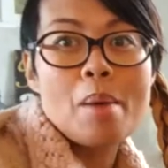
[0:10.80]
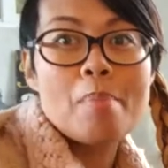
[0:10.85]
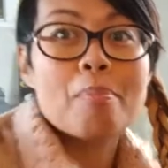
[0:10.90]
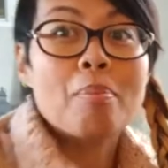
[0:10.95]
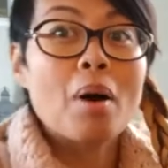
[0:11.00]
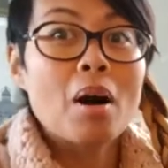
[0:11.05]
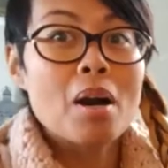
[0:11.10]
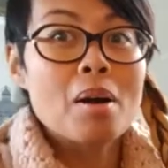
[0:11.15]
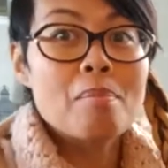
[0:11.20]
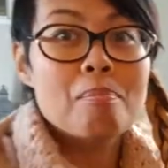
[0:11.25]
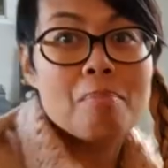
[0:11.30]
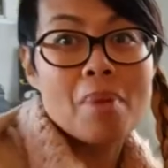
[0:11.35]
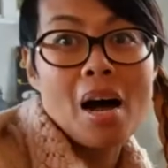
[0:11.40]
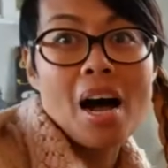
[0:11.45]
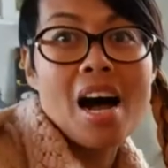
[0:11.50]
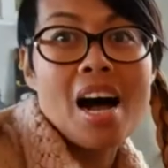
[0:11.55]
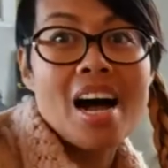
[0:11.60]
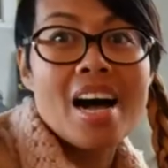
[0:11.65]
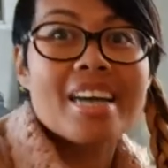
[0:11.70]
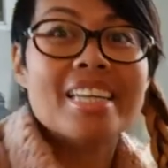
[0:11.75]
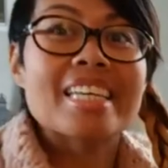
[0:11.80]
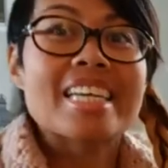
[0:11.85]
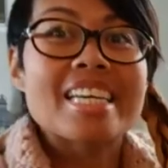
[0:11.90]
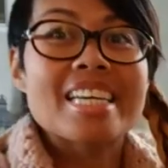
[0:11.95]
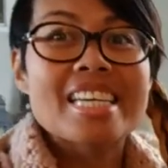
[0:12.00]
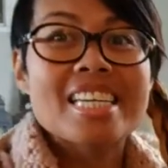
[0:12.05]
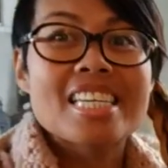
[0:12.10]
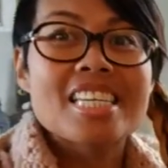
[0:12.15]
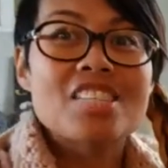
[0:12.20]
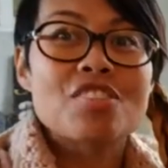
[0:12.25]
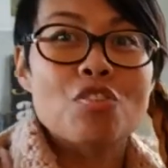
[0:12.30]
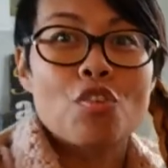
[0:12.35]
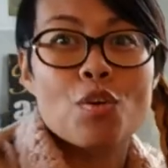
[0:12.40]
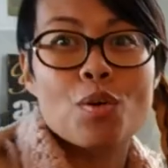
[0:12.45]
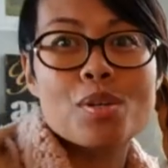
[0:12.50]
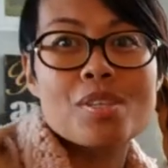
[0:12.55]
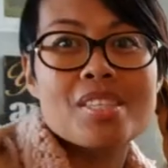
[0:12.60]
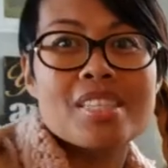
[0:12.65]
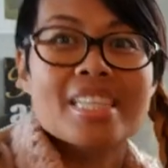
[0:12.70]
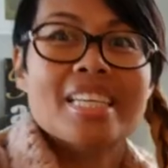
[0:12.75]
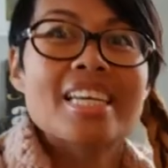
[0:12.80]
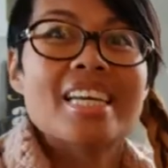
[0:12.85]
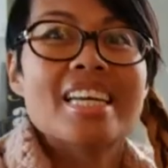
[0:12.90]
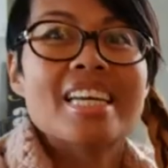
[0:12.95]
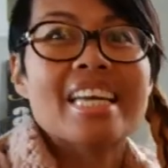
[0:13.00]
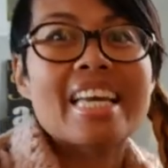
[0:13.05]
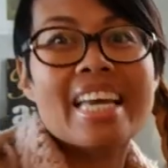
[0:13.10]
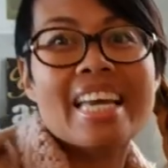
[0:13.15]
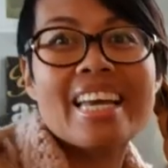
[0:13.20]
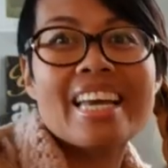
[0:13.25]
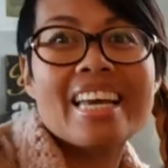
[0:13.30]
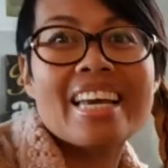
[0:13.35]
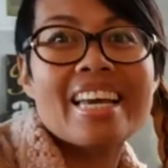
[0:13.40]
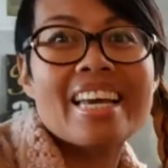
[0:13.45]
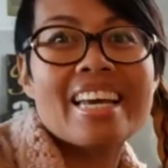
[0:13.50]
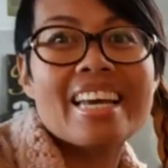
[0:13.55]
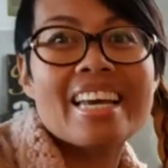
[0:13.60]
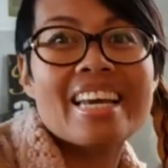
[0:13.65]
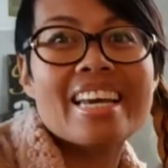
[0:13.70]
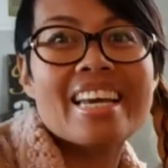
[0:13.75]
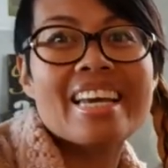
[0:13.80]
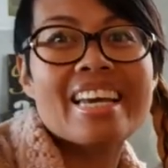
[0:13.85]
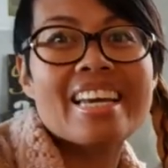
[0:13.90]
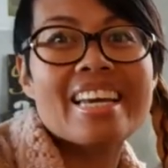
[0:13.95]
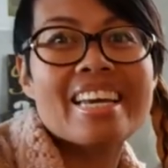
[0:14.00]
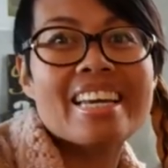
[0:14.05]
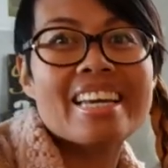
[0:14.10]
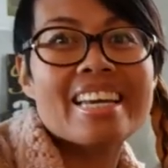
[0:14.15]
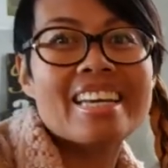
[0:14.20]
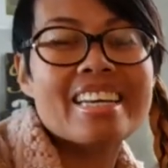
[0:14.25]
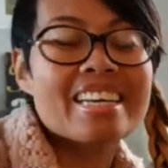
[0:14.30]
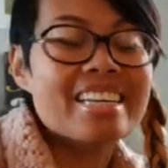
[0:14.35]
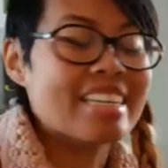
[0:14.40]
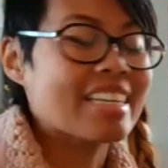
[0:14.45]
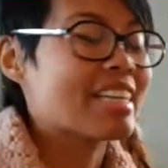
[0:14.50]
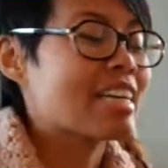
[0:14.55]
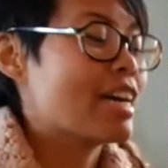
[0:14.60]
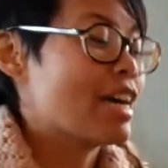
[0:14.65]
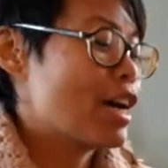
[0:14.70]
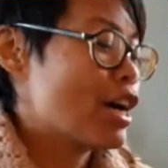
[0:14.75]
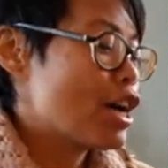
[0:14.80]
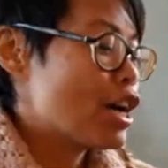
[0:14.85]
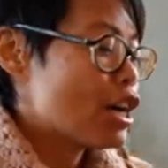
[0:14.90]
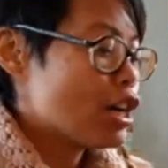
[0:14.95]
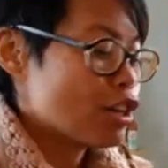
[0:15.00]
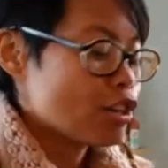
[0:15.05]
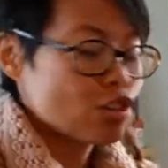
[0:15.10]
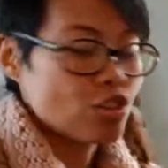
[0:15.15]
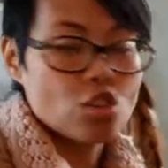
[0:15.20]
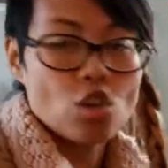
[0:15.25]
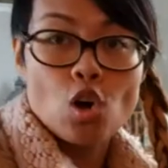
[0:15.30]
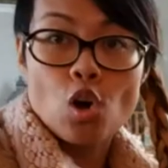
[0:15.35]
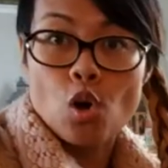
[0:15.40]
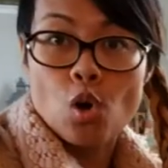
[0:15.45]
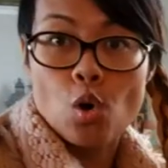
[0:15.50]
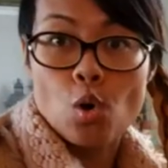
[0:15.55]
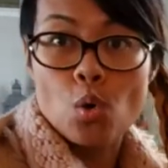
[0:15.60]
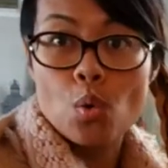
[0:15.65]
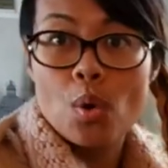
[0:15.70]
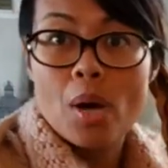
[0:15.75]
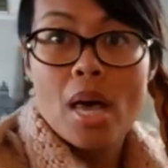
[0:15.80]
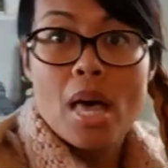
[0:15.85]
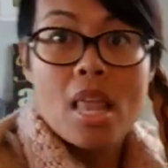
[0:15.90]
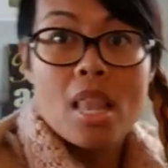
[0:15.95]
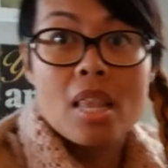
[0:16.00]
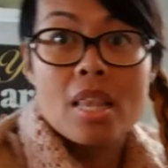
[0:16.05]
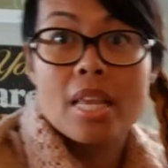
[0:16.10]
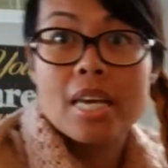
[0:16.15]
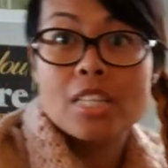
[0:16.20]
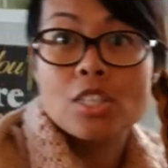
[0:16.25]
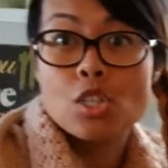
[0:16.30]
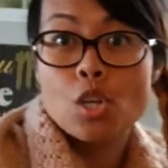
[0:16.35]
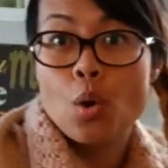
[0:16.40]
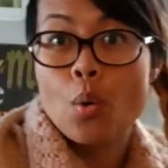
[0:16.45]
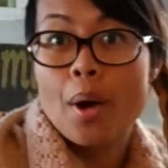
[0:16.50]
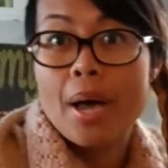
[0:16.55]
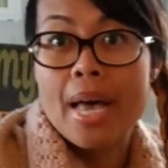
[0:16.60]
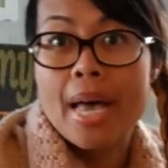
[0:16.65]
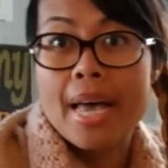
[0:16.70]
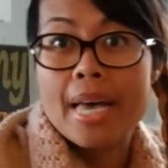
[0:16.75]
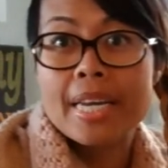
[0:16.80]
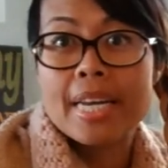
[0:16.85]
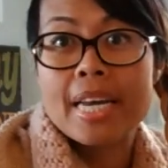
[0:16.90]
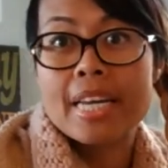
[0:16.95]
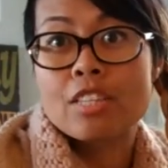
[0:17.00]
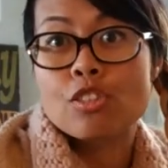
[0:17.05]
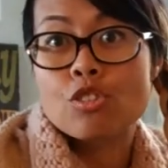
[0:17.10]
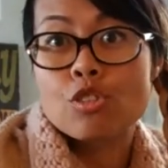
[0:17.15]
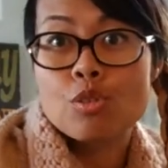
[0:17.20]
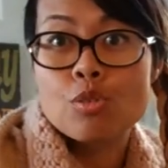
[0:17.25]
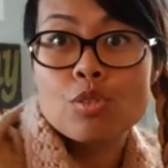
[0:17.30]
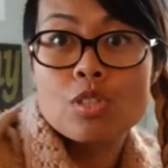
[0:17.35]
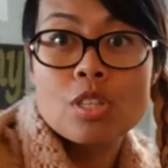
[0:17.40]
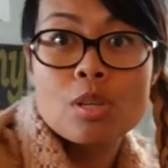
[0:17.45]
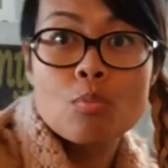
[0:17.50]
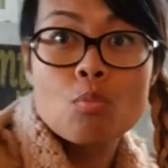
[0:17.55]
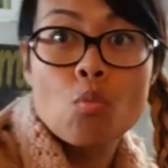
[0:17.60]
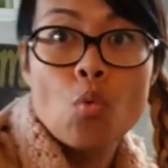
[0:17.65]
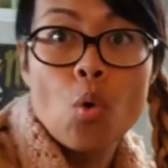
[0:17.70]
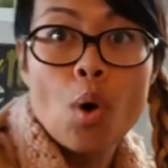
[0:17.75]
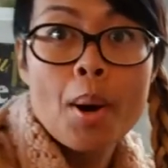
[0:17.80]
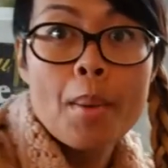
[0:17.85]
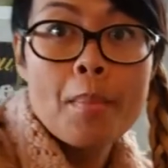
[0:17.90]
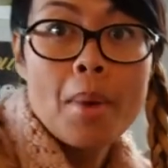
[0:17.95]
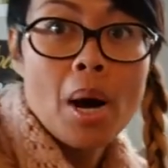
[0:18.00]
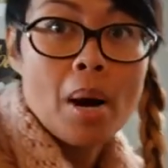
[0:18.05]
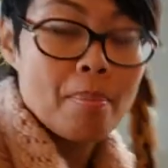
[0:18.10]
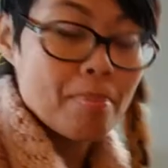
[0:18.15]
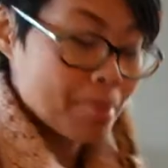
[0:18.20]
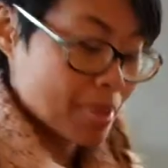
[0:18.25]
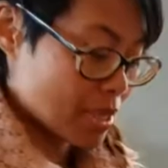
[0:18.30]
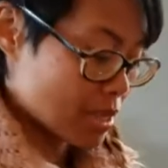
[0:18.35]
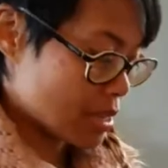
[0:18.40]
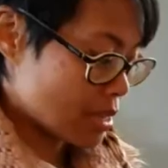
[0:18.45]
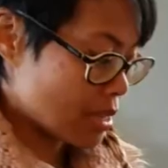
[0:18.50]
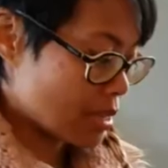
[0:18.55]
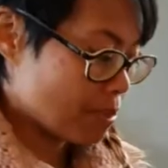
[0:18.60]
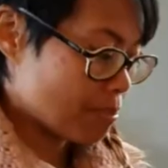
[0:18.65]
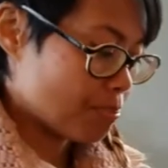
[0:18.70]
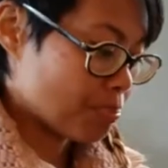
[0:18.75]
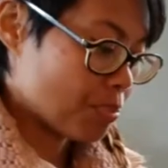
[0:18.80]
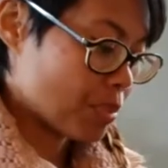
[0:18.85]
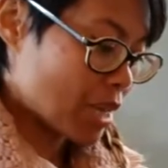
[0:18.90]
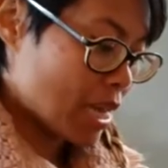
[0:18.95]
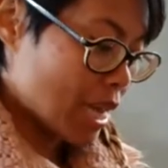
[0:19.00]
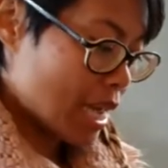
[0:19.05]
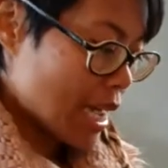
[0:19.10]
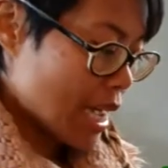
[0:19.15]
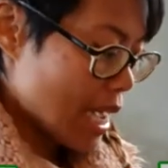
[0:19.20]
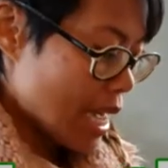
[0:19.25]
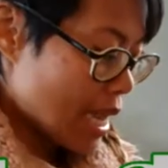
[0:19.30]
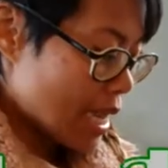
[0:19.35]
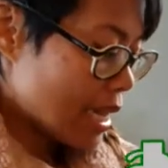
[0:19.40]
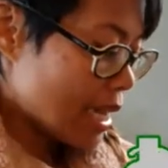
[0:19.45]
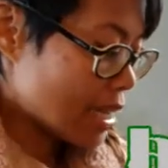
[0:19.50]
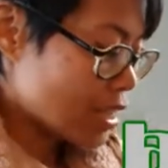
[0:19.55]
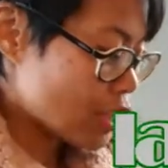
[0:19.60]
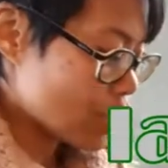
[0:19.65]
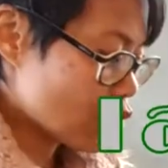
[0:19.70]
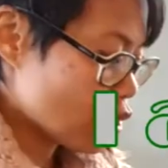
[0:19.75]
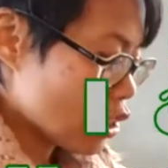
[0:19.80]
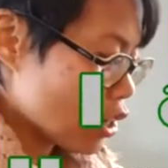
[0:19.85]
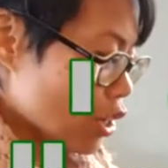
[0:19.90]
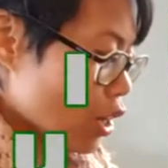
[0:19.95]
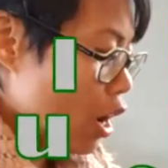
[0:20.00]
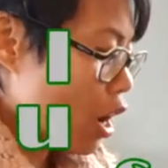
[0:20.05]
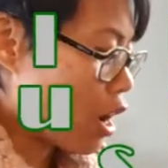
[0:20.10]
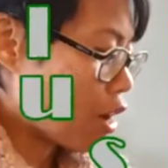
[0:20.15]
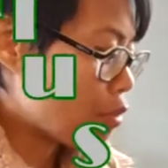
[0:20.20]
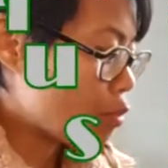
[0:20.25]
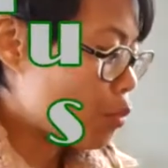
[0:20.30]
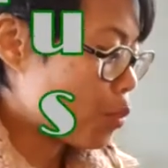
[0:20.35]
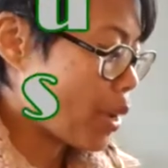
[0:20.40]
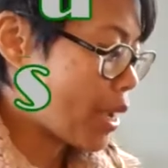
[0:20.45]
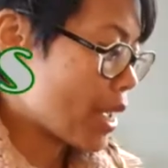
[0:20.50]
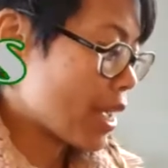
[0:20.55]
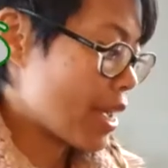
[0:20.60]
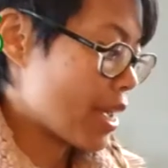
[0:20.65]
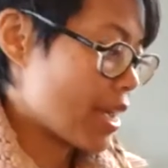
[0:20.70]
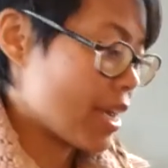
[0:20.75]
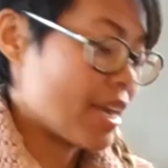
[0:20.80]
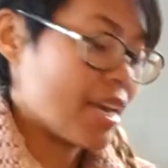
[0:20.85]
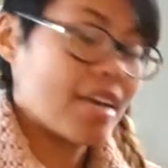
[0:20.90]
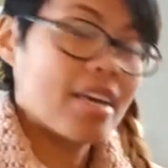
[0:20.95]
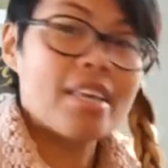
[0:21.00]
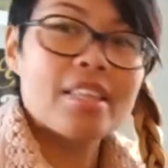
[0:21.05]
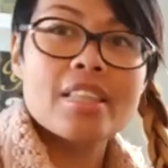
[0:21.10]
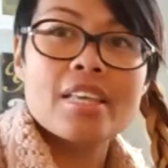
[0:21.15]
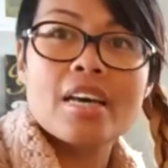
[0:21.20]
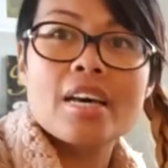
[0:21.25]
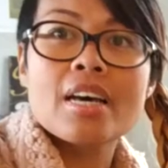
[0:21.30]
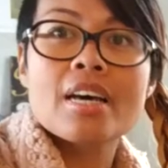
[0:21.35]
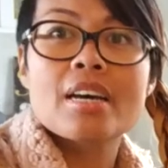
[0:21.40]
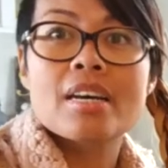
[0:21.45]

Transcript: up our bodies for singing. So let's go ahead and do some warm ups. Let's start off with